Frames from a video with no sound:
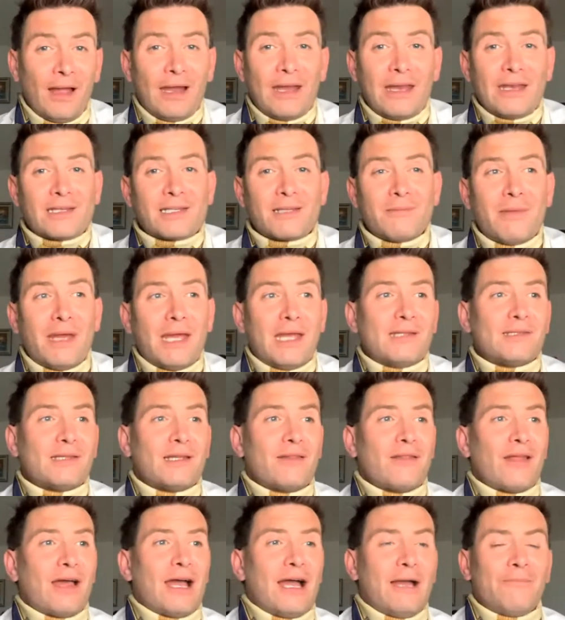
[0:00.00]
And it's
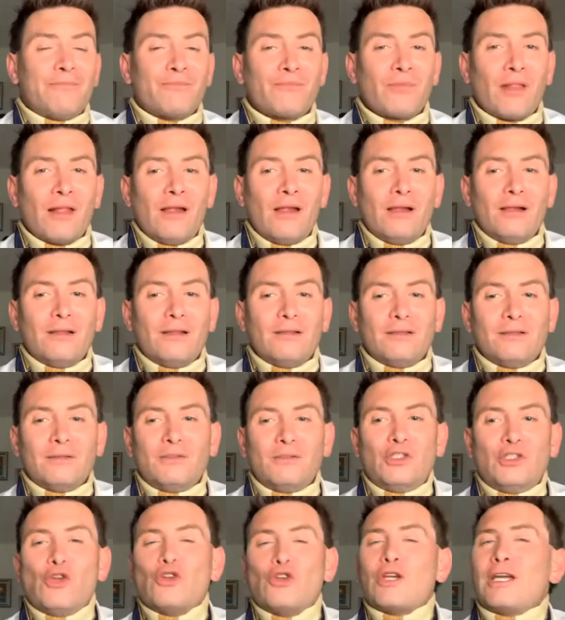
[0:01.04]
amazing that
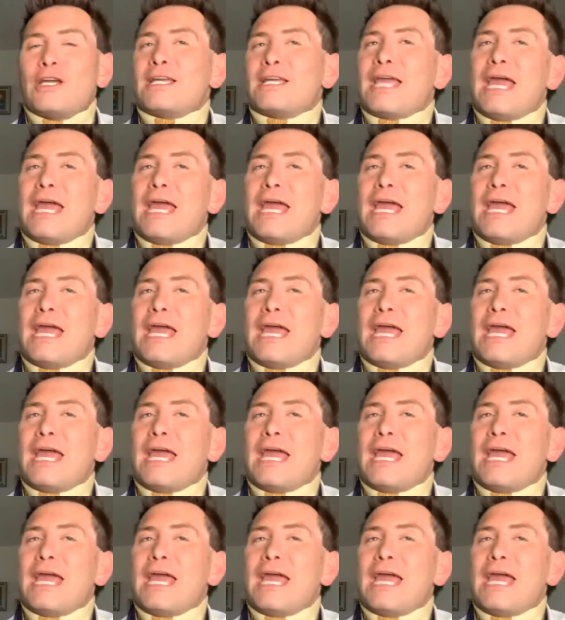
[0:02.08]
you can